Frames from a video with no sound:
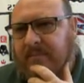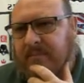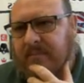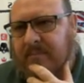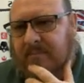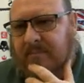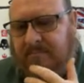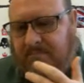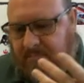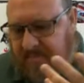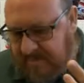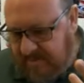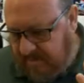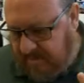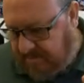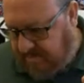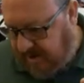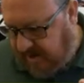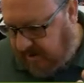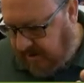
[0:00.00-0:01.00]
maybe
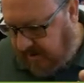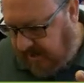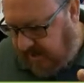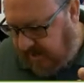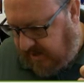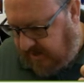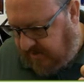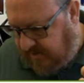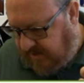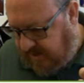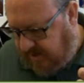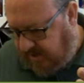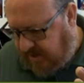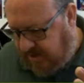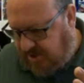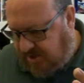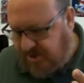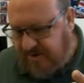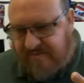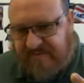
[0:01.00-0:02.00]
butter, anything
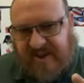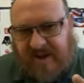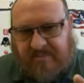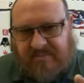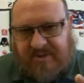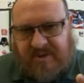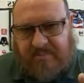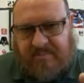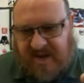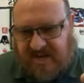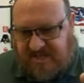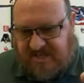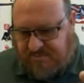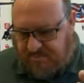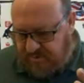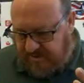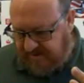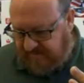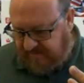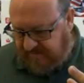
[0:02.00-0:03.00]
that your family buys
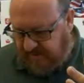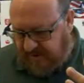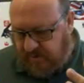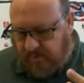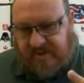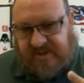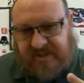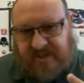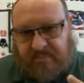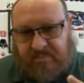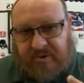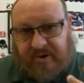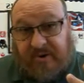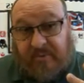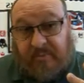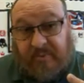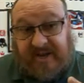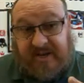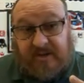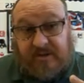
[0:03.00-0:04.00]
pretty frequently, pretty
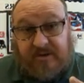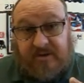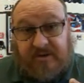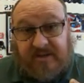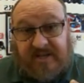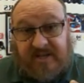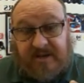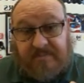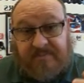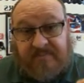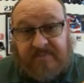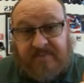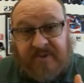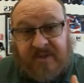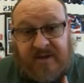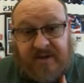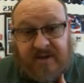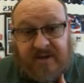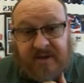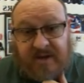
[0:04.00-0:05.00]
regularly.
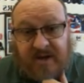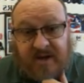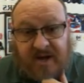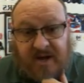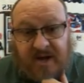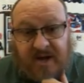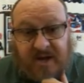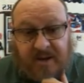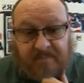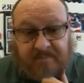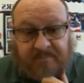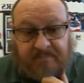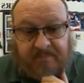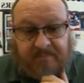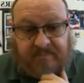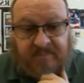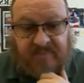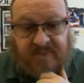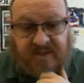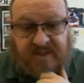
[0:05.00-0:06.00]
Um,
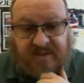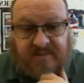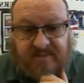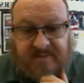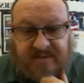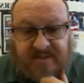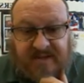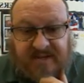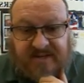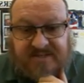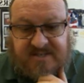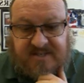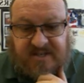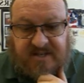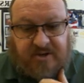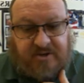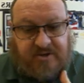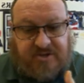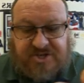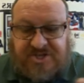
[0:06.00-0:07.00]
that
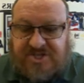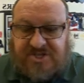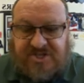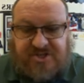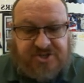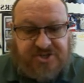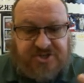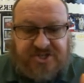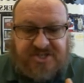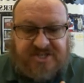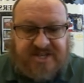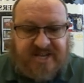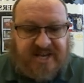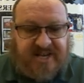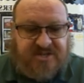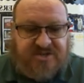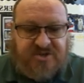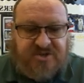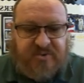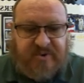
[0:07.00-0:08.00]
you just
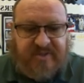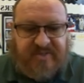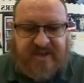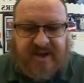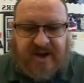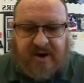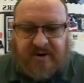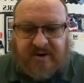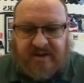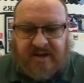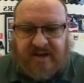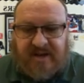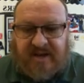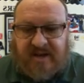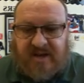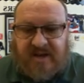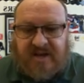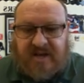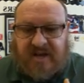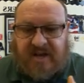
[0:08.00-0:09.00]
can't do without. Okay,
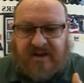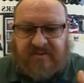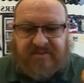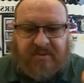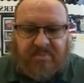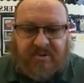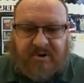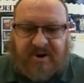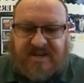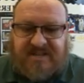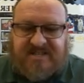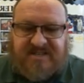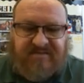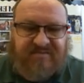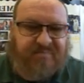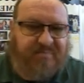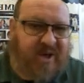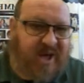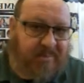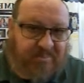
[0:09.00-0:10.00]
if the price of
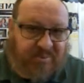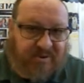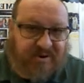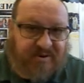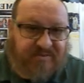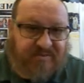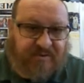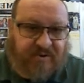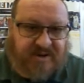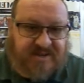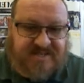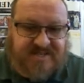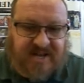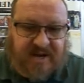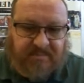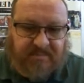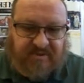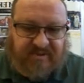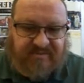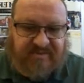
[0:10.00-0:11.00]
pepper, for
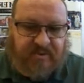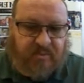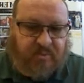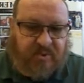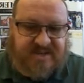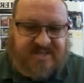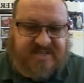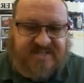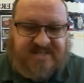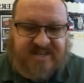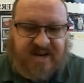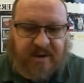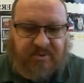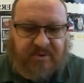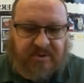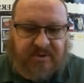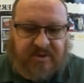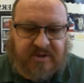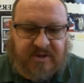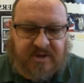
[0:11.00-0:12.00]
example, if it were to
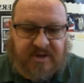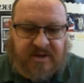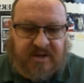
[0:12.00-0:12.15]
double,